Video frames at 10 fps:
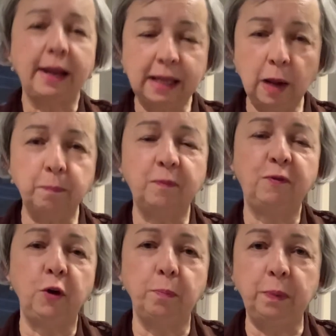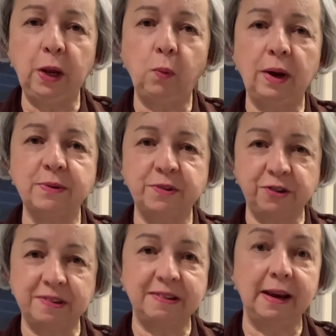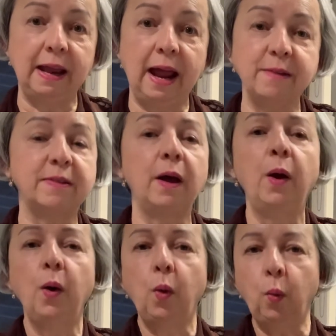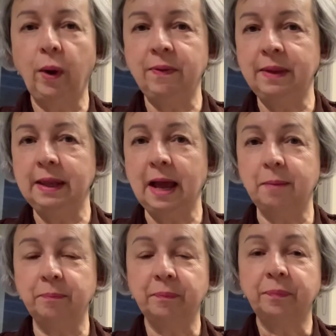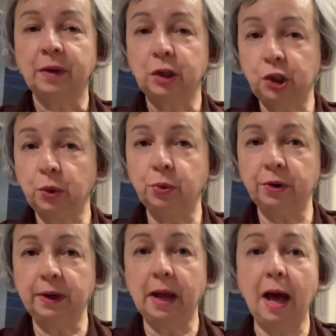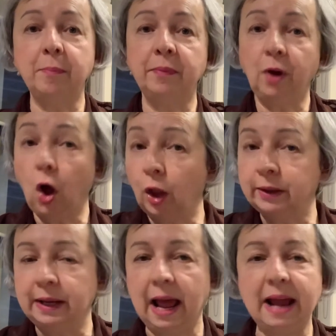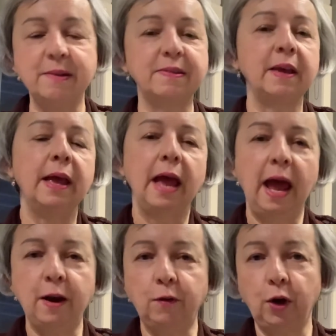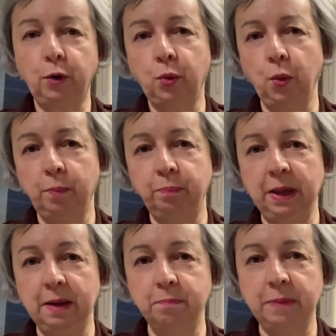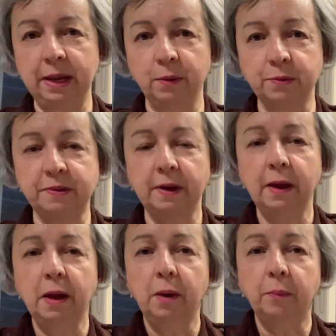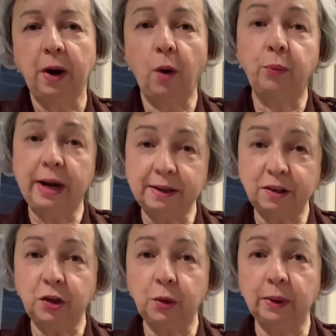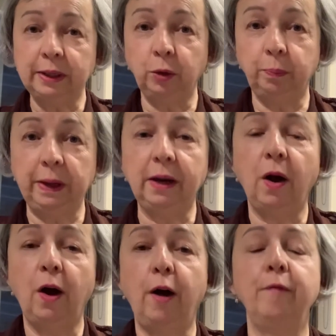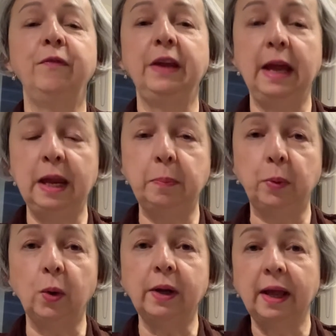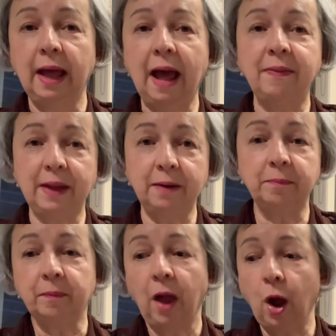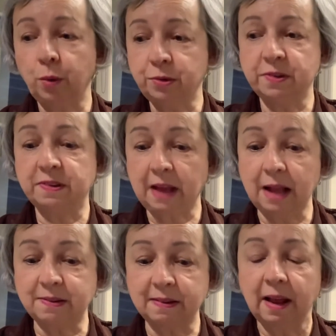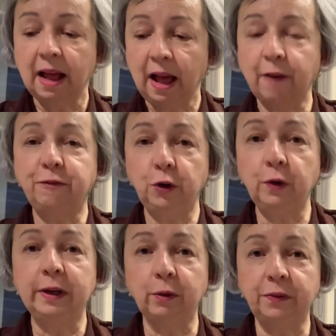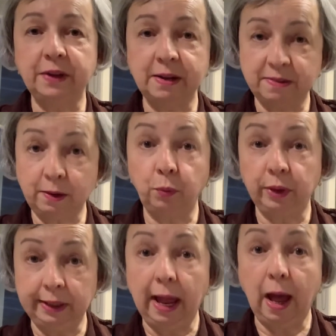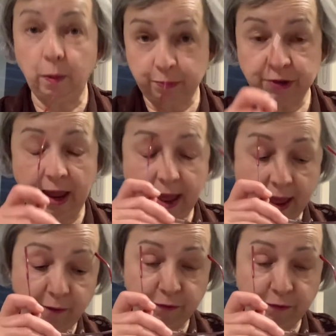keep a few big ones just in case when the children come, holidays, and I've got to cook big meals. But I'll read to you a little bit of the ebook, and then I'll discuss a few little things that really help to have.